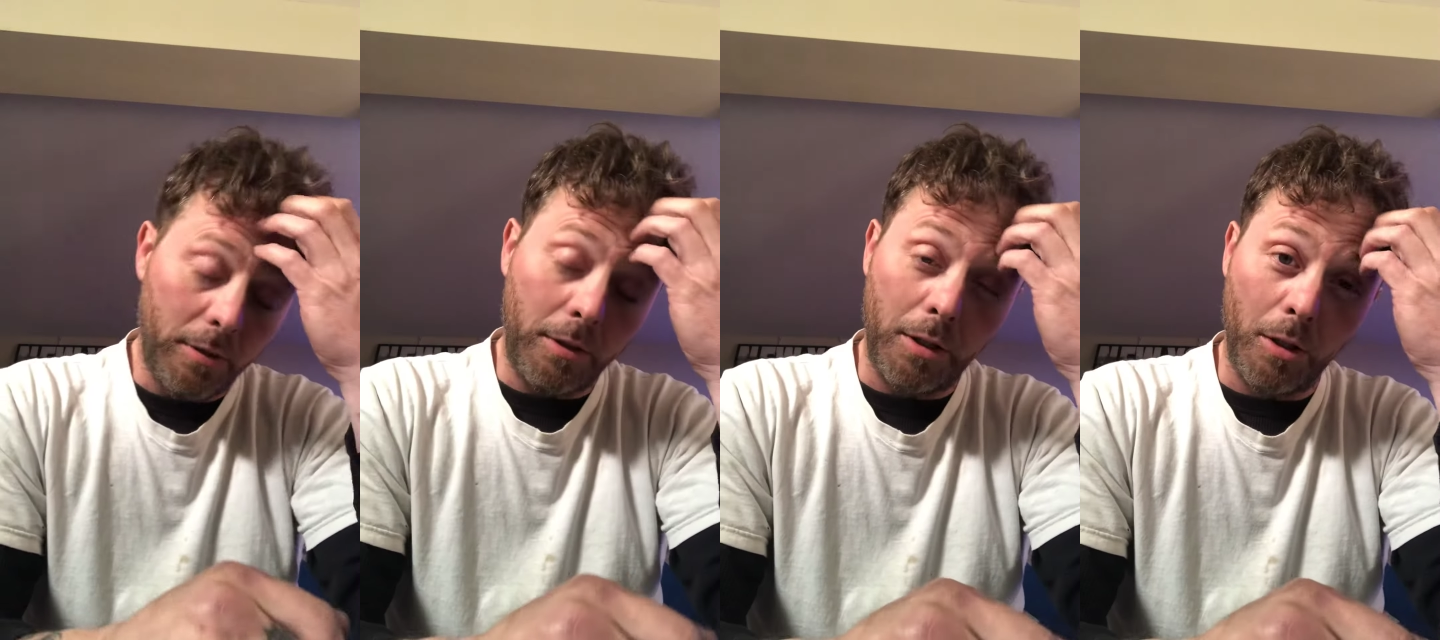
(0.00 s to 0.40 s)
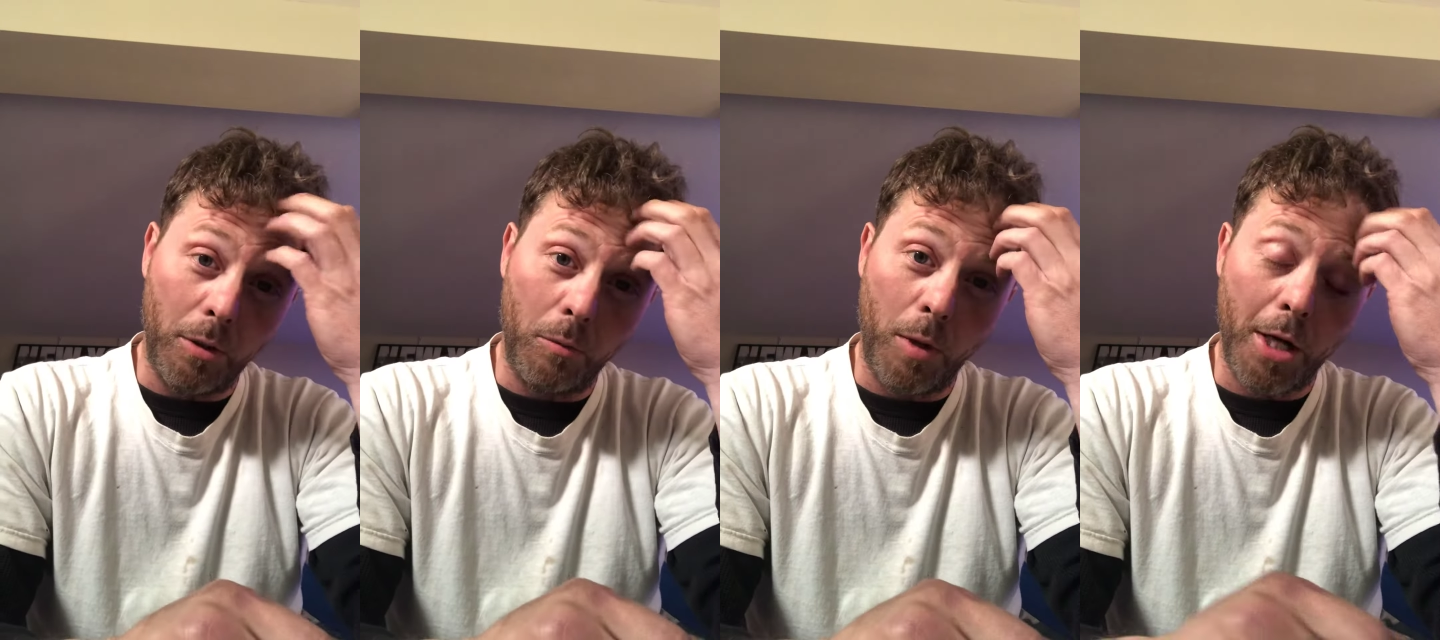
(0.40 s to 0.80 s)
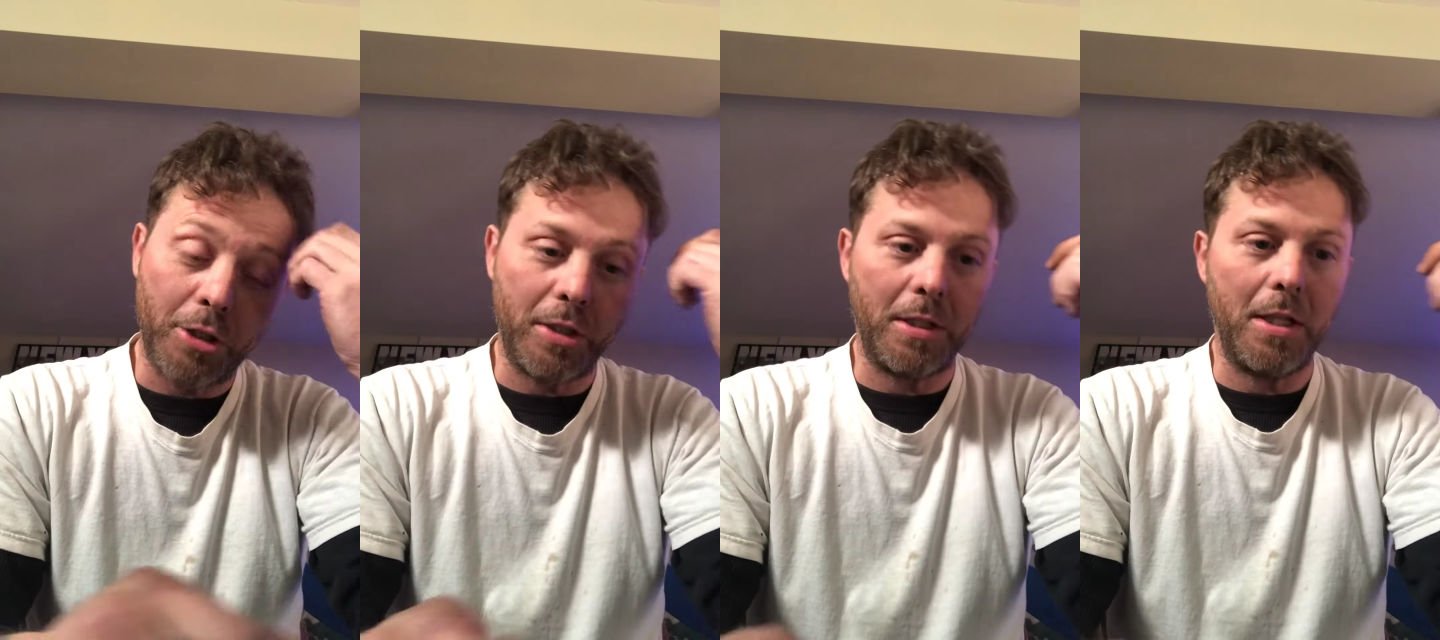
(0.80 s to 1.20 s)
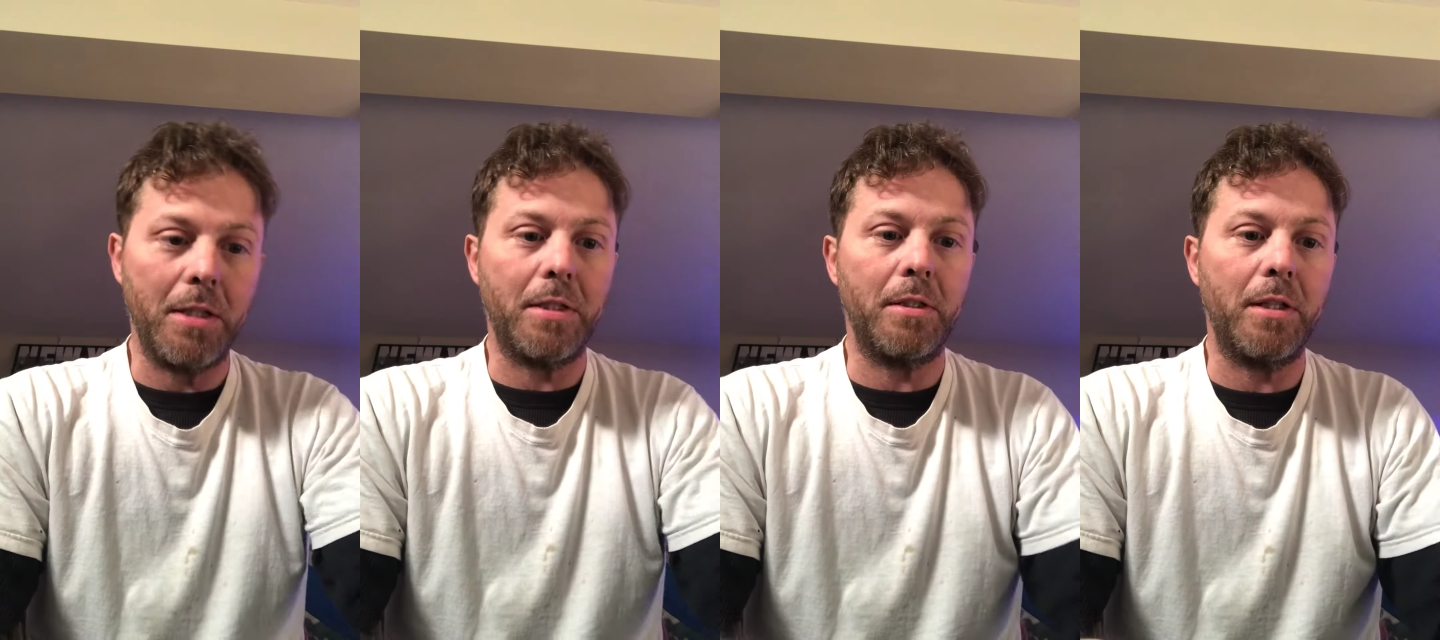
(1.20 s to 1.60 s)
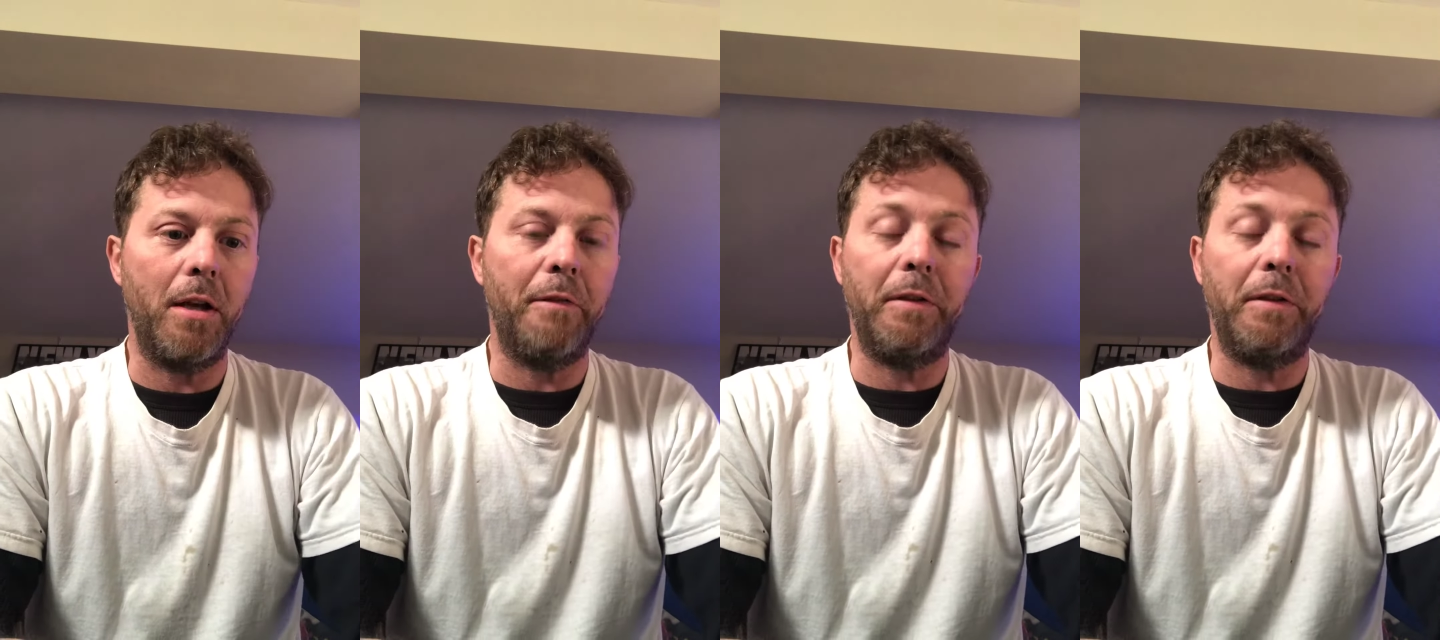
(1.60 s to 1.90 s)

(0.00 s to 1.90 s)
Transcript: you know, that watches this and stuff,